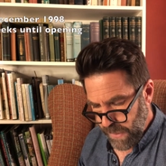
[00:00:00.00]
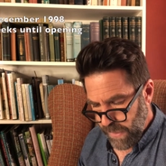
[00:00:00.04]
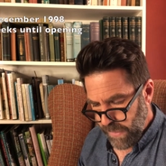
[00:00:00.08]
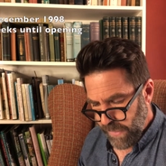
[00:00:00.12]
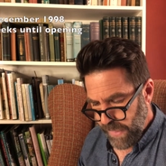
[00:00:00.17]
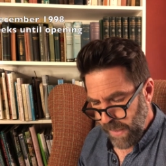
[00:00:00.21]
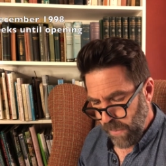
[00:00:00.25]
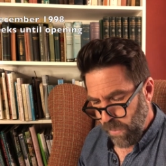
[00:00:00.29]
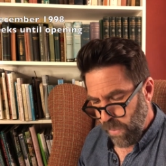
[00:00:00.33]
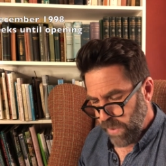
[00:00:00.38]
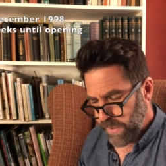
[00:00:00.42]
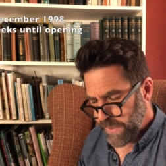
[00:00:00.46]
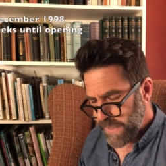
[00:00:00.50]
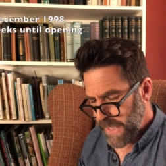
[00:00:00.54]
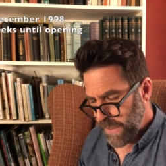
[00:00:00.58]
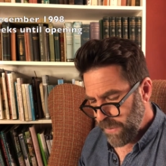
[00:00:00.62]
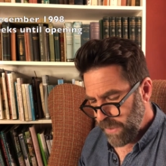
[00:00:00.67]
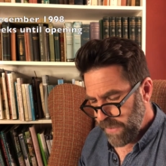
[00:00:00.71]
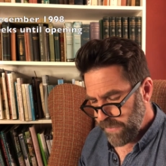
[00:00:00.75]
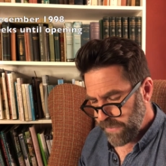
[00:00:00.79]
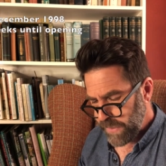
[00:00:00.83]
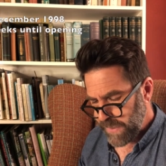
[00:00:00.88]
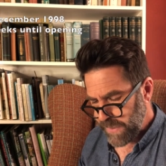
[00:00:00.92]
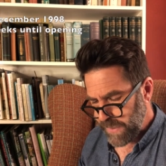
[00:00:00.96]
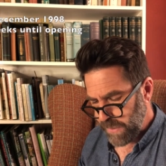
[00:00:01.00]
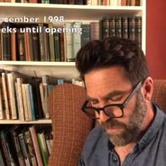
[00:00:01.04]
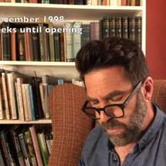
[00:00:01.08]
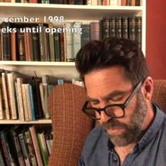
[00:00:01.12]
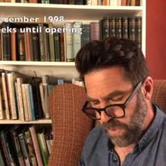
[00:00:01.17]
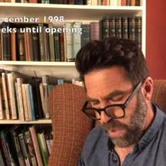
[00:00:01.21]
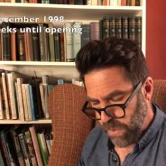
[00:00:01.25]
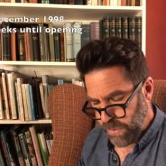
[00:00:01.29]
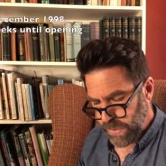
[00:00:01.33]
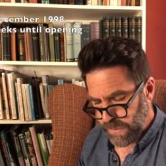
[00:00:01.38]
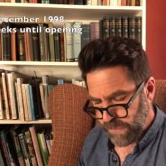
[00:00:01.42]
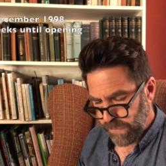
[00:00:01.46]
There was, however, some
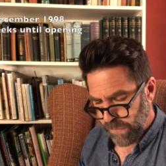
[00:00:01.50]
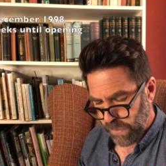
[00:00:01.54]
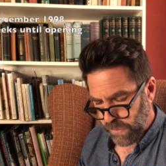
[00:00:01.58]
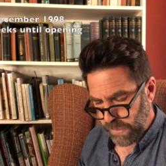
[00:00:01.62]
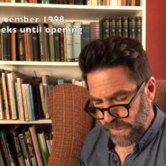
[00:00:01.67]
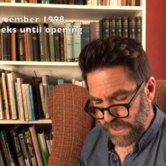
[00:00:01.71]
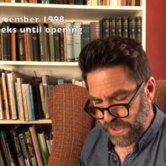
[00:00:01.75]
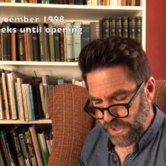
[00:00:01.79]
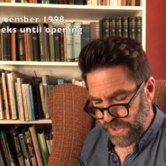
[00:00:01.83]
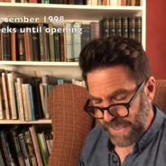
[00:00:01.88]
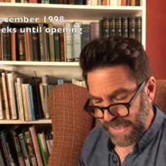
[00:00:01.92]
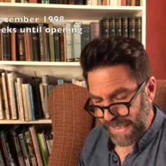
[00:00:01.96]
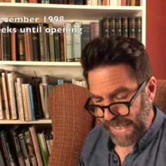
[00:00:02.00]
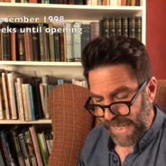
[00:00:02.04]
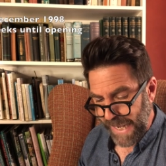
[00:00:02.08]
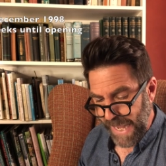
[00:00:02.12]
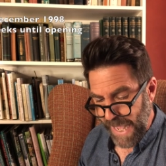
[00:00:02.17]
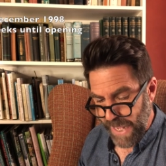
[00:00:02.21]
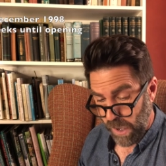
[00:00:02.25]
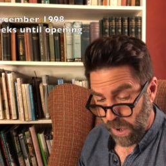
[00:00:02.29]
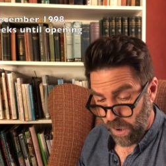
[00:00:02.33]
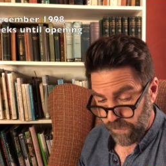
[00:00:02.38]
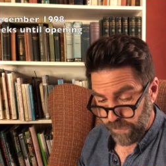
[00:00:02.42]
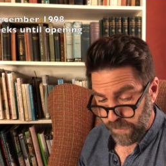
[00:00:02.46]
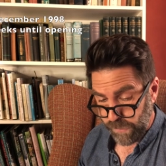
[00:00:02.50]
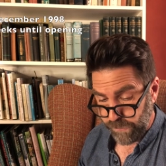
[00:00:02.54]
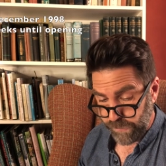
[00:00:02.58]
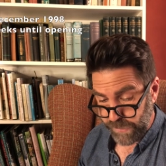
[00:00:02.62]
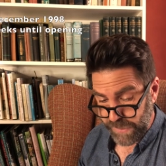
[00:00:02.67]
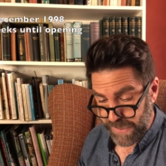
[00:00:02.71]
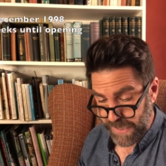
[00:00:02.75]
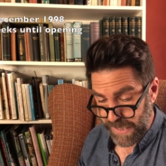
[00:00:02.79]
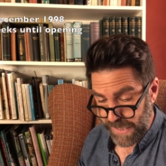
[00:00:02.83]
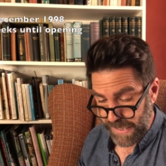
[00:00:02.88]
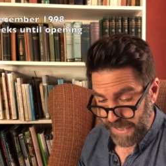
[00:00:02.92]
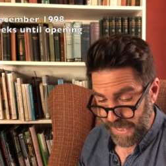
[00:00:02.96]
rose foliage sticking out of a
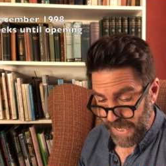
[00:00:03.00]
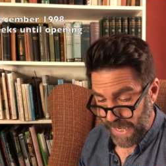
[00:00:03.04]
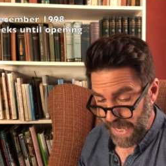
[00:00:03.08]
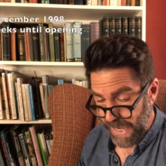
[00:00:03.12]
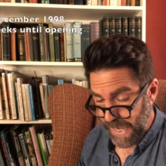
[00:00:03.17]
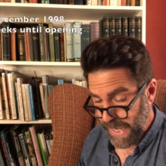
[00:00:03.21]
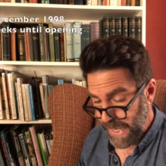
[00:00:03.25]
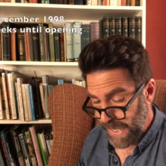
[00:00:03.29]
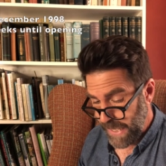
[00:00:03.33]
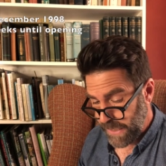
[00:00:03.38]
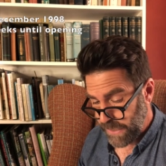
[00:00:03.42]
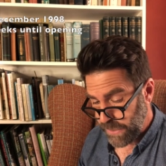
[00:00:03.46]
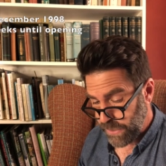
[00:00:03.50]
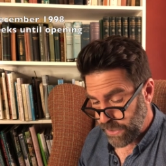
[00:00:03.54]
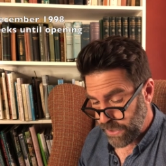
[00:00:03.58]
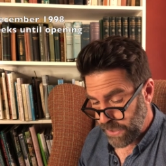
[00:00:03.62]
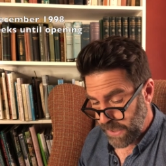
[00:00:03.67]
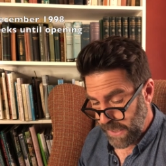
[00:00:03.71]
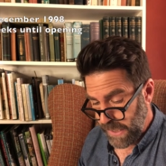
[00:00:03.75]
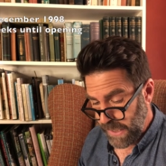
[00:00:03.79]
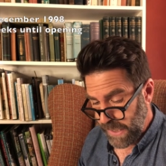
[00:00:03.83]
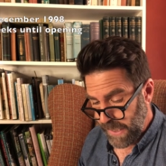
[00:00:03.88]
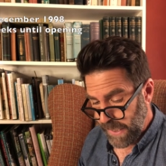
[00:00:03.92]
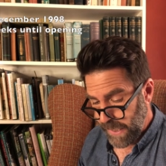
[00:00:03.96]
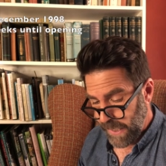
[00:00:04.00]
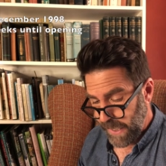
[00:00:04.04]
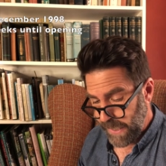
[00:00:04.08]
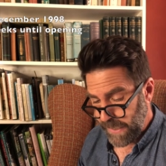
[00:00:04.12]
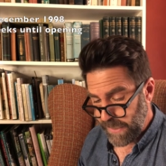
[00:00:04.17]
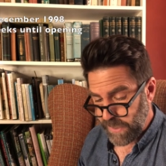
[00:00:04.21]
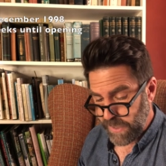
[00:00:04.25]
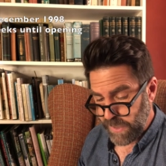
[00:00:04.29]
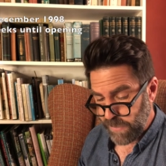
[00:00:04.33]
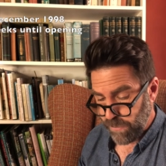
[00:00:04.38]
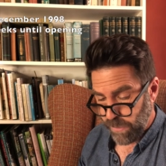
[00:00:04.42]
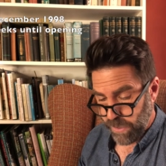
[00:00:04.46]
Photinia hedge in
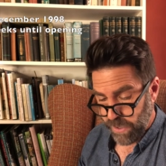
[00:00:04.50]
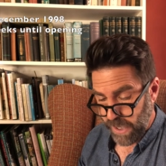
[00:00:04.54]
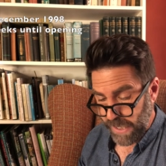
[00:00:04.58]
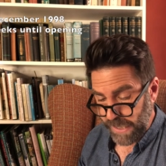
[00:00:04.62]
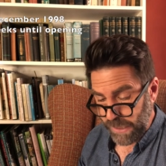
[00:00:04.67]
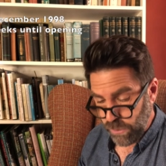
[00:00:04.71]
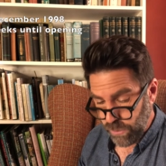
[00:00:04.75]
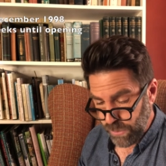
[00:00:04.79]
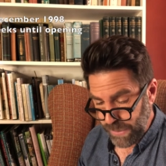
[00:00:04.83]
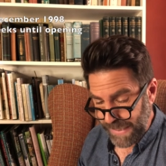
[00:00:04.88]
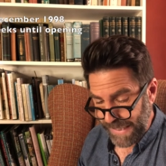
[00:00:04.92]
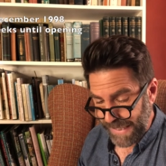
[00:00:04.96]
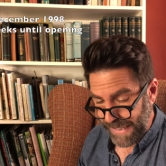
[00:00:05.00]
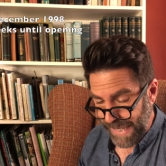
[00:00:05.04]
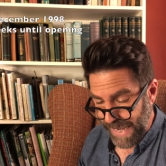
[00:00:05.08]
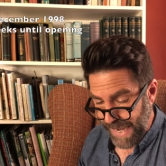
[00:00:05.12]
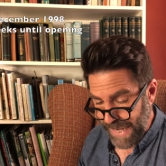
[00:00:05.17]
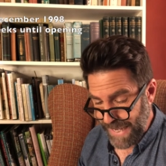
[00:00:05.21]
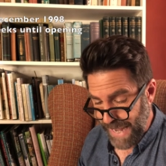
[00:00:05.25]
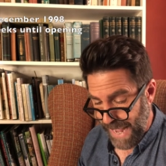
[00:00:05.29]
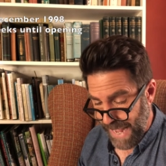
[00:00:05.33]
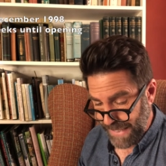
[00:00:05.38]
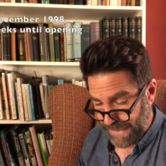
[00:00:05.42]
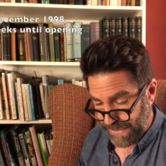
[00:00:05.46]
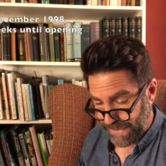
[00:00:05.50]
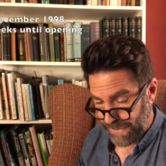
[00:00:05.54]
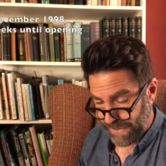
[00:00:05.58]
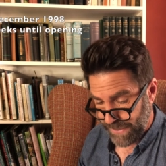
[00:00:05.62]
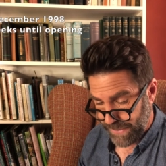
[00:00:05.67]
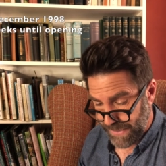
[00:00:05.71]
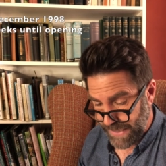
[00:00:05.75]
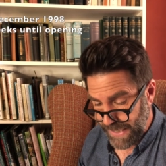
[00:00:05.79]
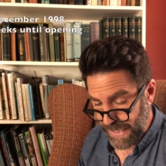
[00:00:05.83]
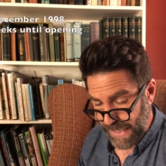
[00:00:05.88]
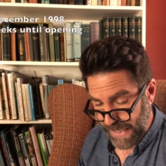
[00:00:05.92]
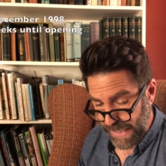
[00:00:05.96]
a spot I couldn't get at to
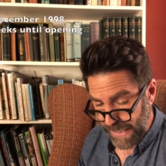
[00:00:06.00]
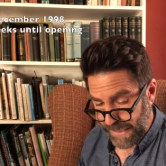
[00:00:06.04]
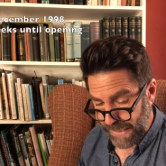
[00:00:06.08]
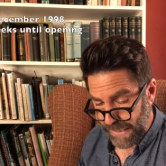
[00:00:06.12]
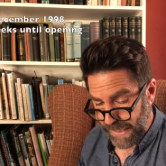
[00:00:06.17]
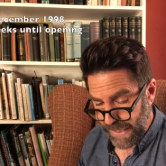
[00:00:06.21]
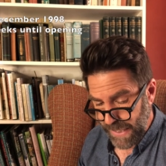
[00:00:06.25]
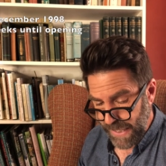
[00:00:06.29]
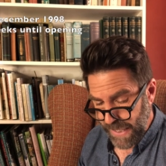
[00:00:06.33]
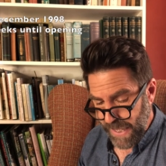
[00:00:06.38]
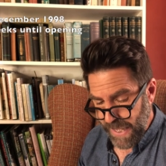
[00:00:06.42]
dig,